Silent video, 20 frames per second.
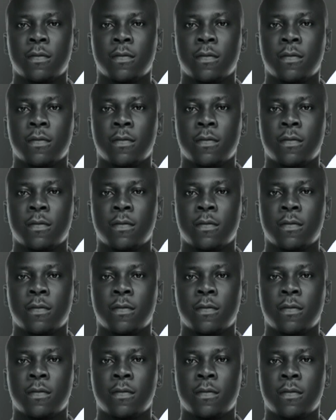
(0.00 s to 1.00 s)

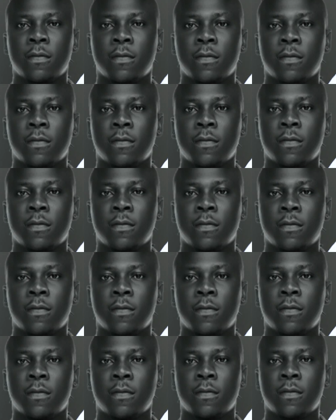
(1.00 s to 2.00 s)

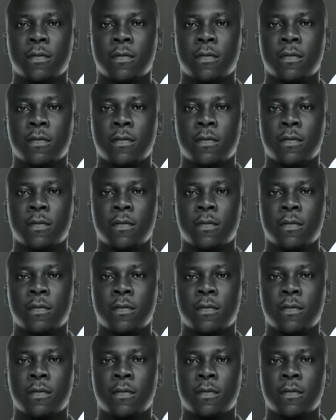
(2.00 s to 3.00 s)

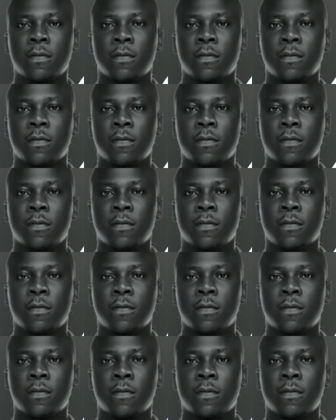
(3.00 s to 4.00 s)

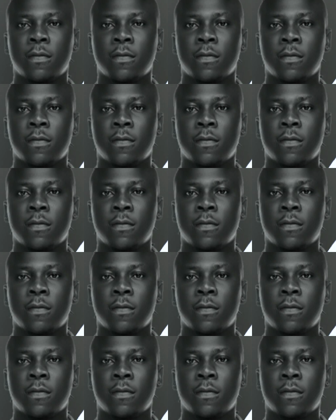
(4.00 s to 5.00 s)

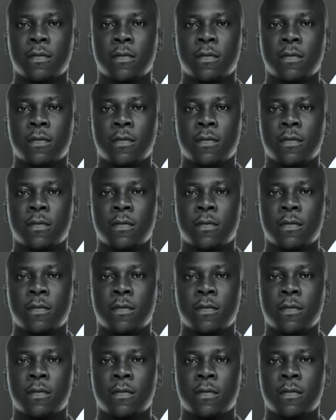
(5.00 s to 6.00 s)

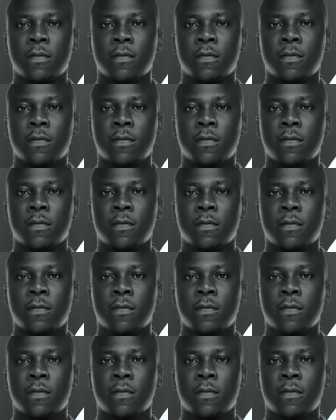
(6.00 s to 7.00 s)

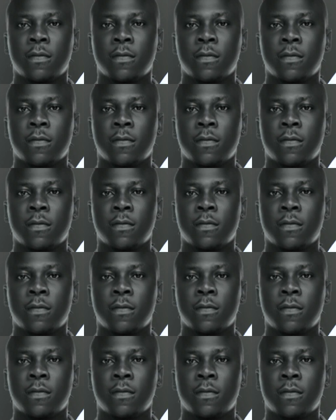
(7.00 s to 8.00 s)
No words are spoken by the person on screen.